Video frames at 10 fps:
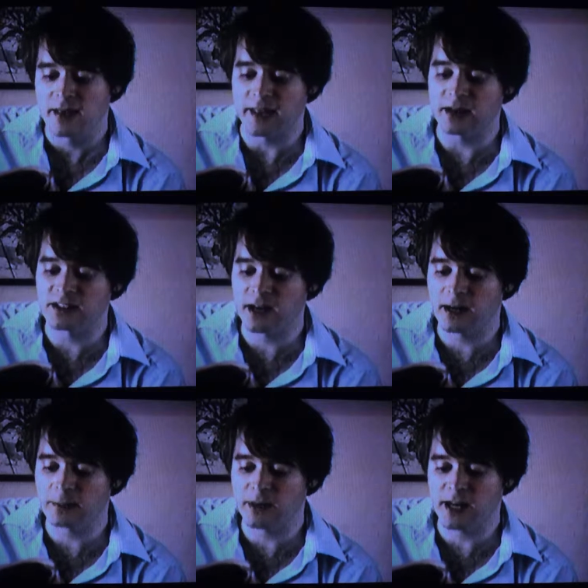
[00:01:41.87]
They are
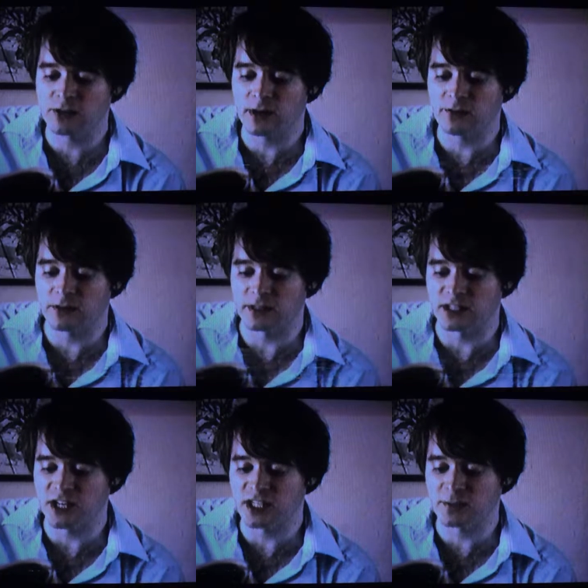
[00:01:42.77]
terrible and dreadful.
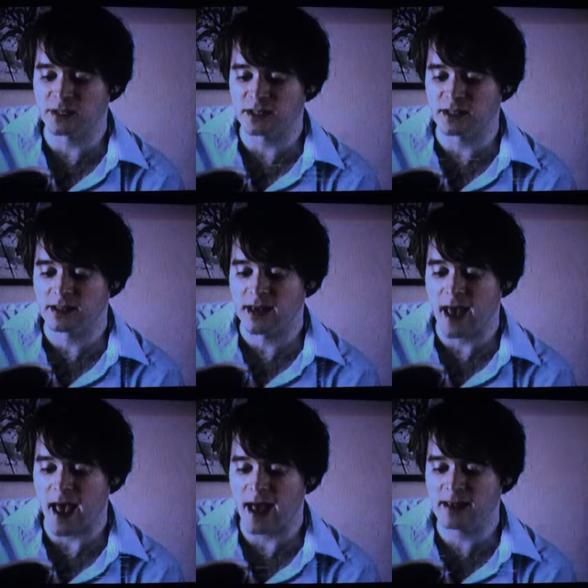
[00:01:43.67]
Their judgment
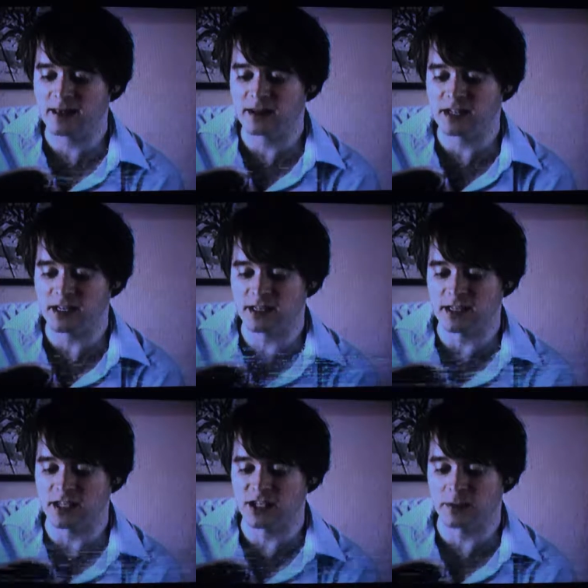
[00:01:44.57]
and their
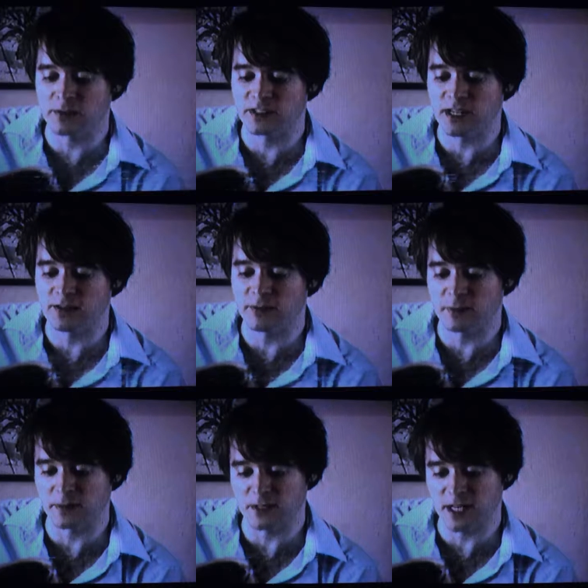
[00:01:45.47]
dignity shall proceed
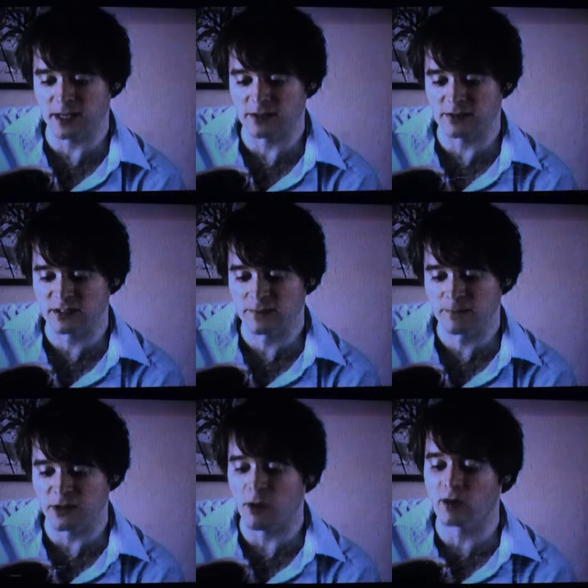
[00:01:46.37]
from themselves.
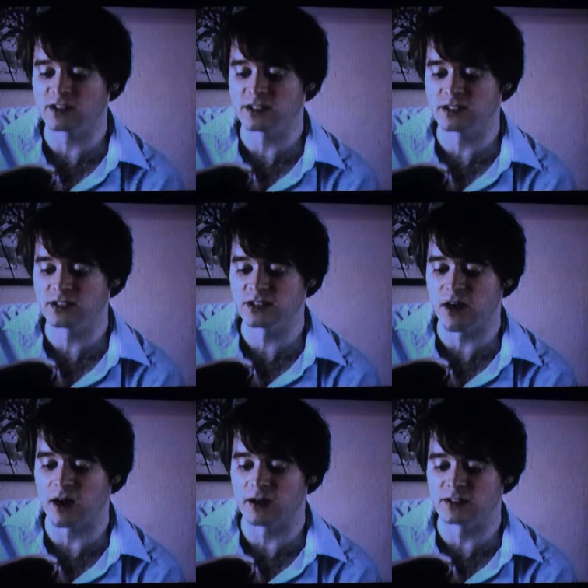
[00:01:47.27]
Their horses
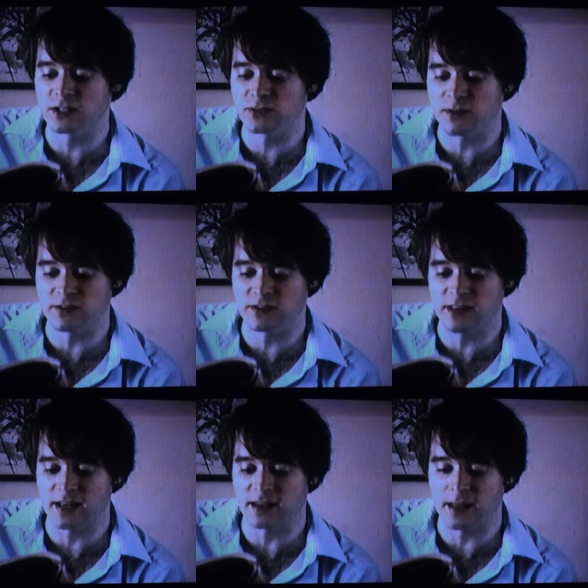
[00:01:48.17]
are also swifter
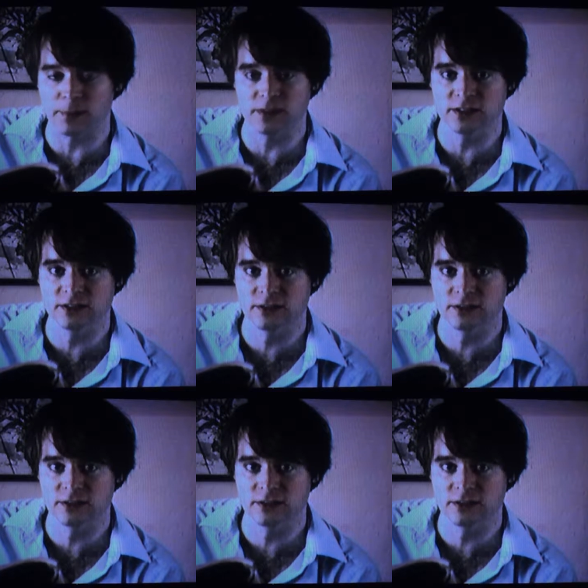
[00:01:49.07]
than the leopard's